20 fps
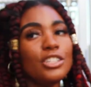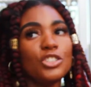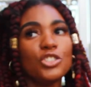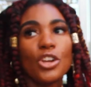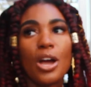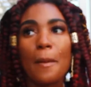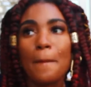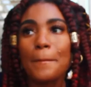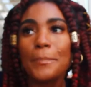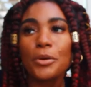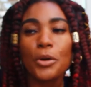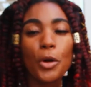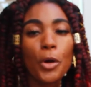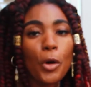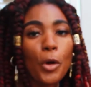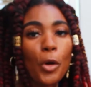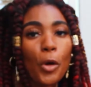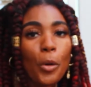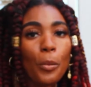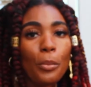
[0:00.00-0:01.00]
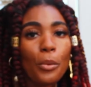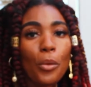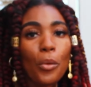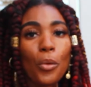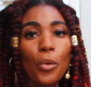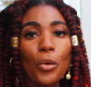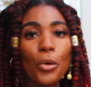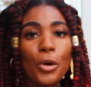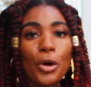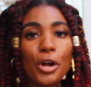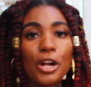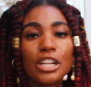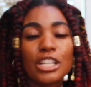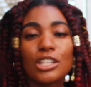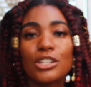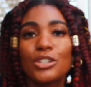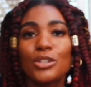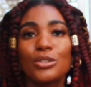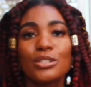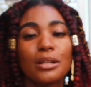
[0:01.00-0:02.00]
jump rope or
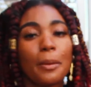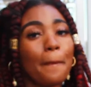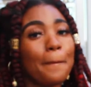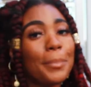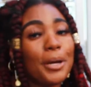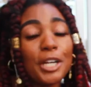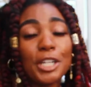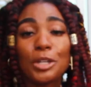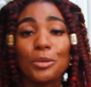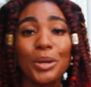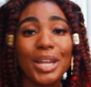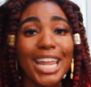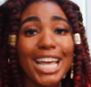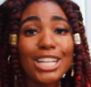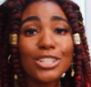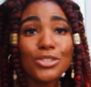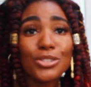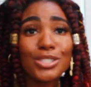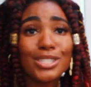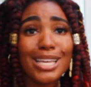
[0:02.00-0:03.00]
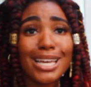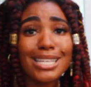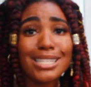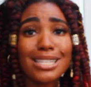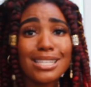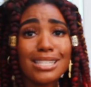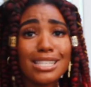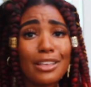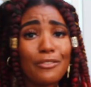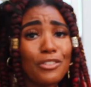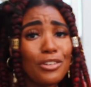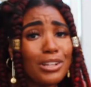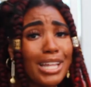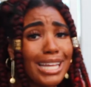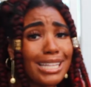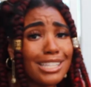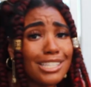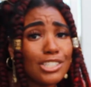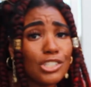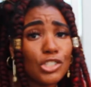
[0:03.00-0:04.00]
you do some bodyweight exercises. If you
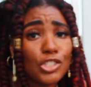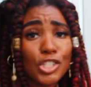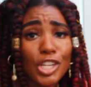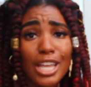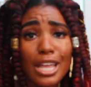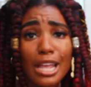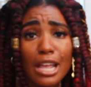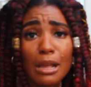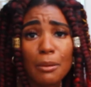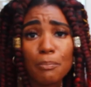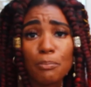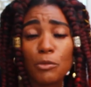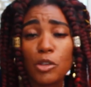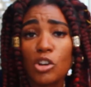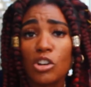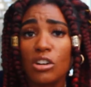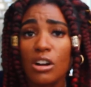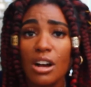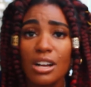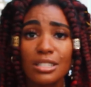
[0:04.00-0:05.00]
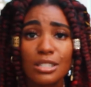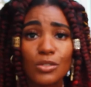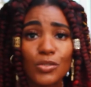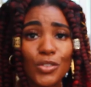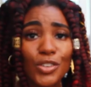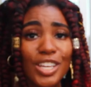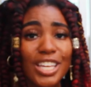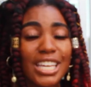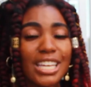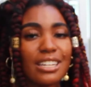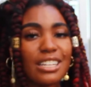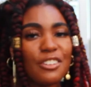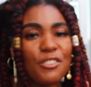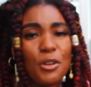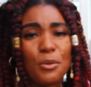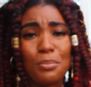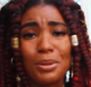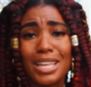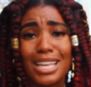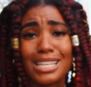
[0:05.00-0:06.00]
like the gym, CrossFit,
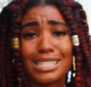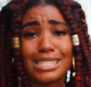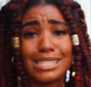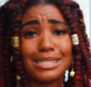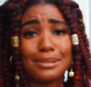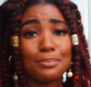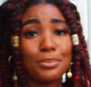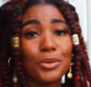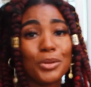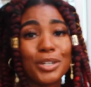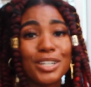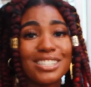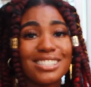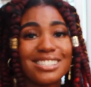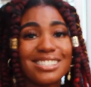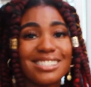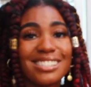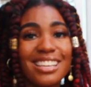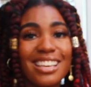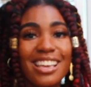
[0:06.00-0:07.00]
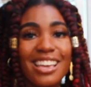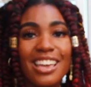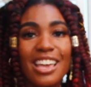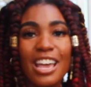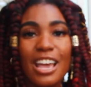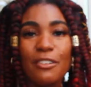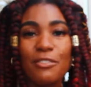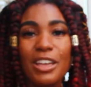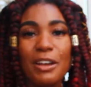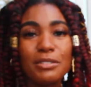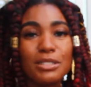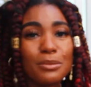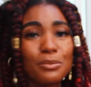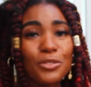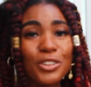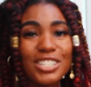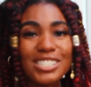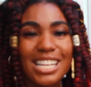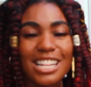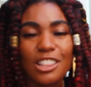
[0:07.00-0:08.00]
even playing sports. If you have some
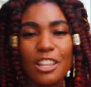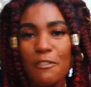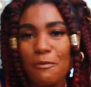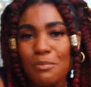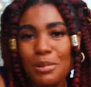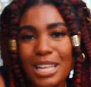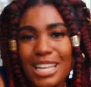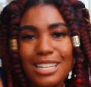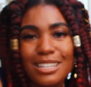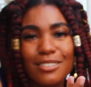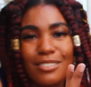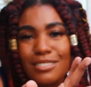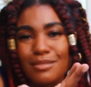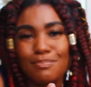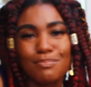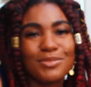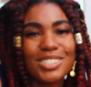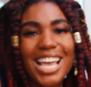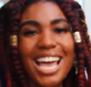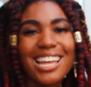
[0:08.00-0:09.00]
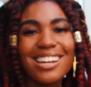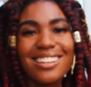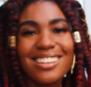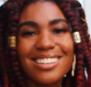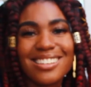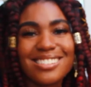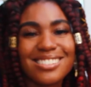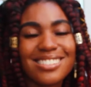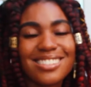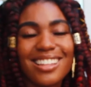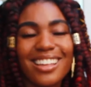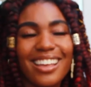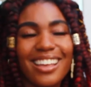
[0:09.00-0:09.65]
friends that love playing tennis,